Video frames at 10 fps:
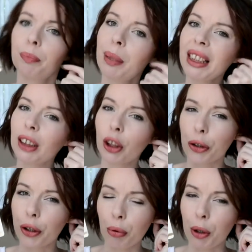piece that
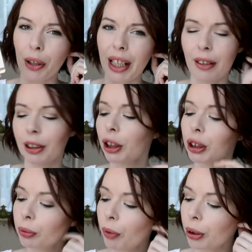goes through your ear is
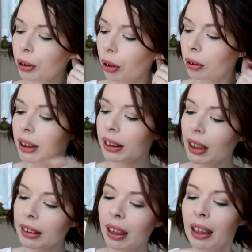just a rose gold stud,